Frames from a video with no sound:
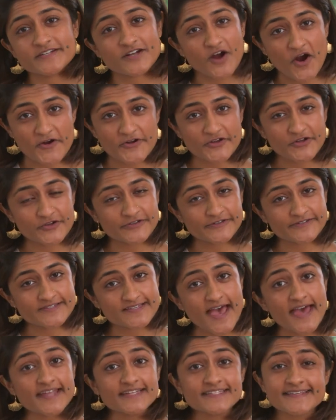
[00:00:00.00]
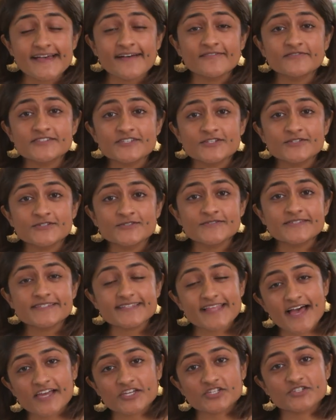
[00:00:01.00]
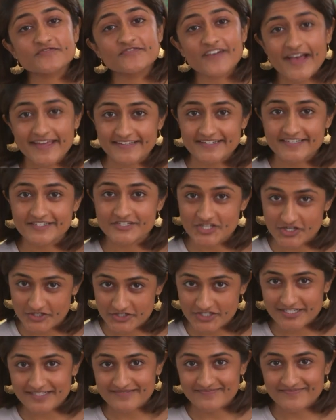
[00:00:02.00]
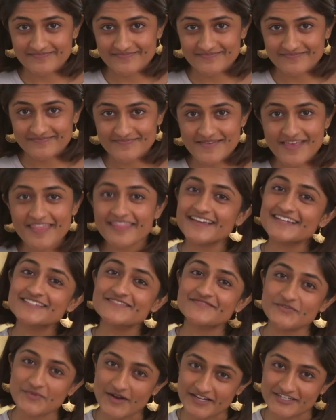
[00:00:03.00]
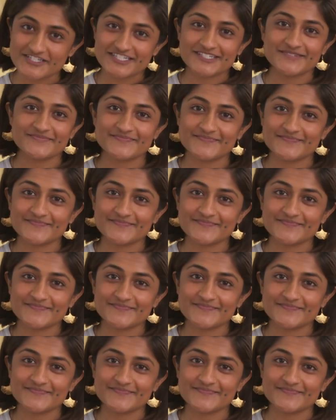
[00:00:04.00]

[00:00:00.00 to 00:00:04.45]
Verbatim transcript: and articles at dev.to slash vaidehijoshi. Thanks for watching.